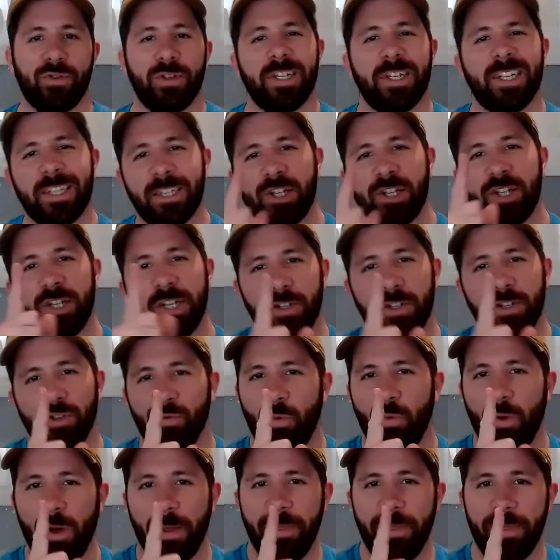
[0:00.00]
You get to change
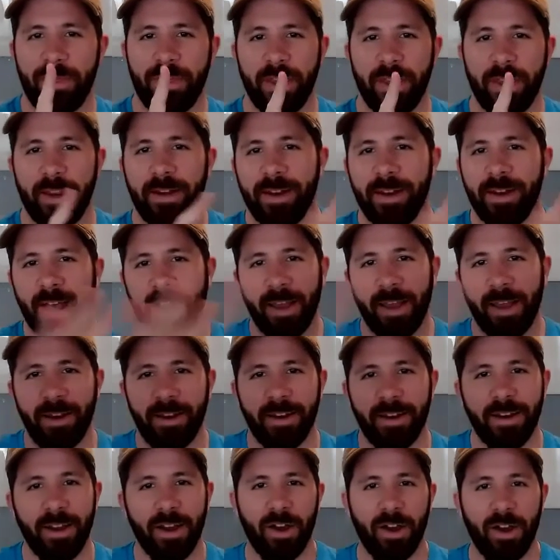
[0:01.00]
one thing,
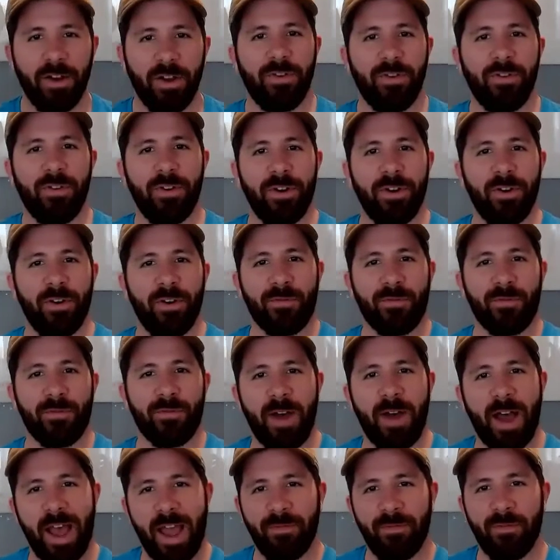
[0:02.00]
not 100 or
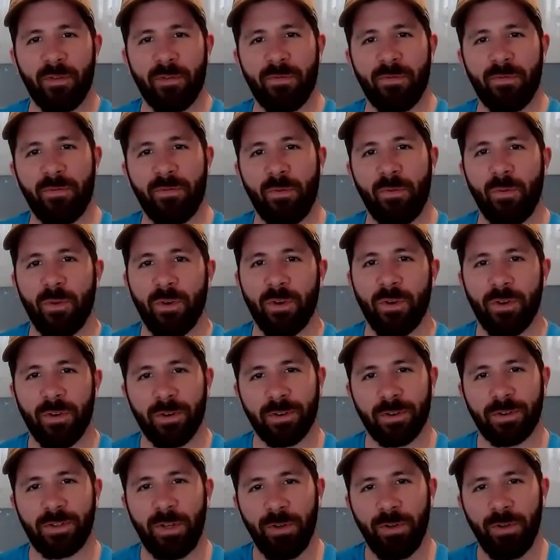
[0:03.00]
5 or 4
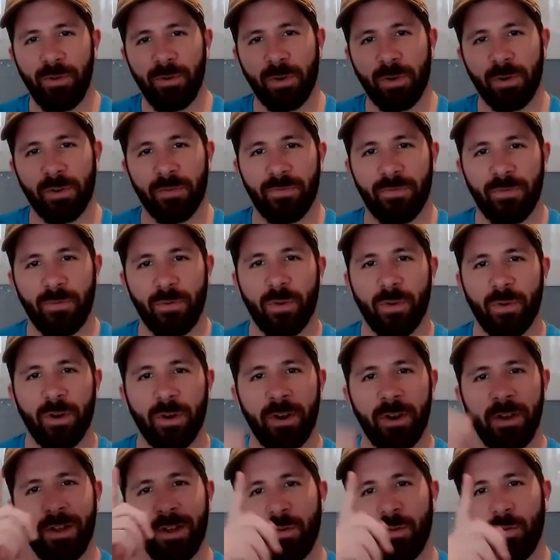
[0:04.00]
or 2 or 4.